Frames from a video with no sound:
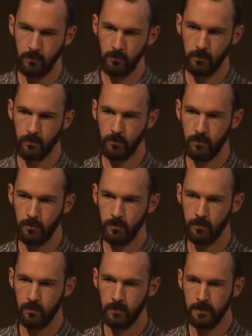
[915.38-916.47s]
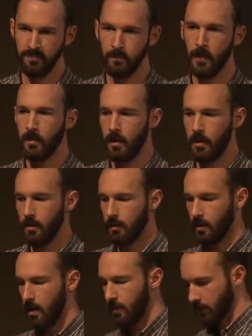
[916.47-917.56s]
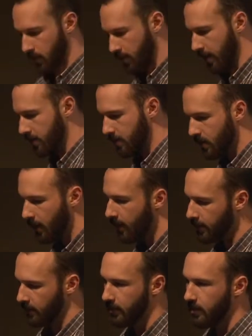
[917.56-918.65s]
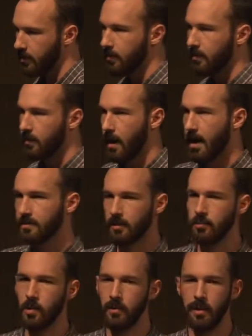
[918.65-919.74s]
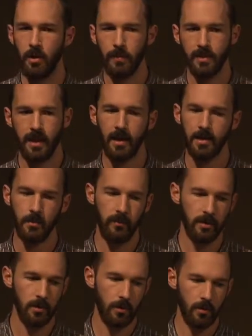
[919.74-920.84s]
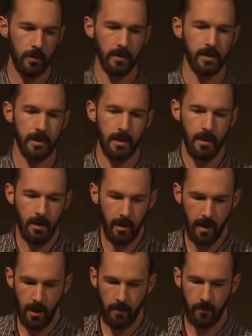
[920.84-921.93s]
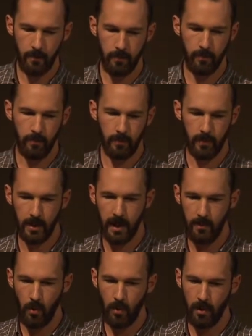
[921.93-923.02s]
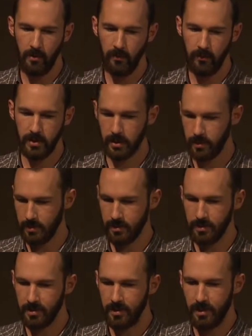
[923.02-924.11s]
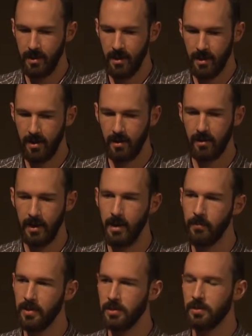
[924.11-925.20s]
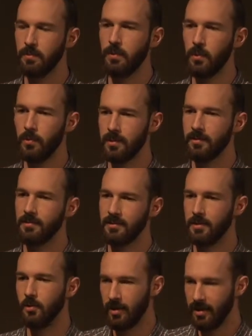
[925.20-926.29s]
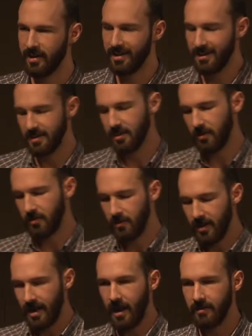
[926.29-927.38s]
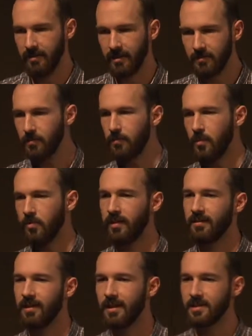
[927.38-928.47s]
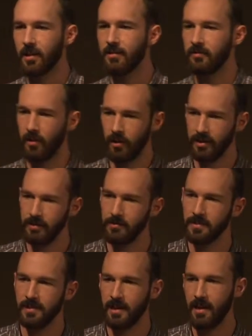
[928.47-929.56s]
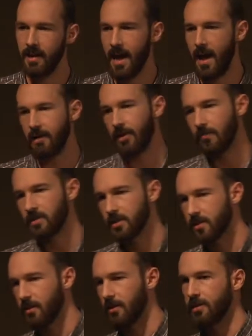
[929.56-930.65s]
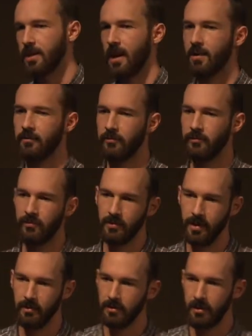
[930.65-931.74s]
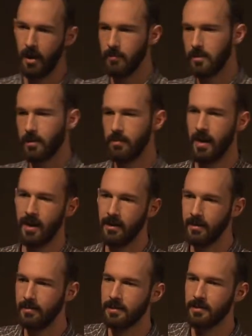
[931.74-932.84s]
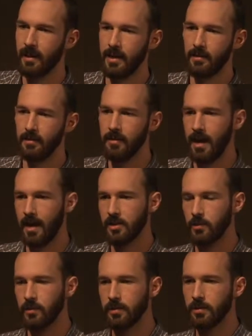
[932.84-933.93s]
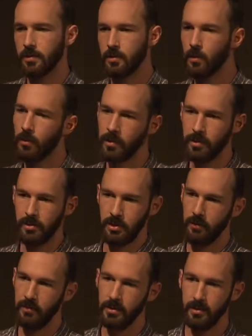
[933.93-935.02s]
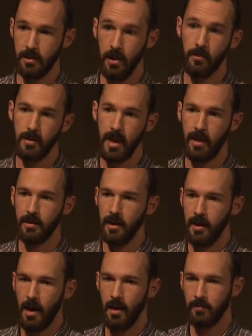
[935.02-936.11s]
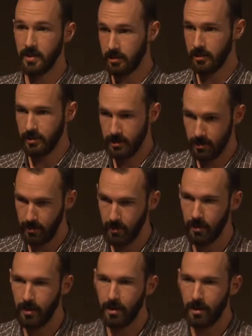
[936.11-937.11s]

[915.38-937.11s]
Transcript: or file location. If I wanted to. Um, correct. So I, I, think as a community, OpenStack is moving towards um, a more efficient uh, image boot story. So I think moving things onto volumes, uh, out of object storage, out of other arbitrary backends, letting the actual storage services own that, um, such as Cinder,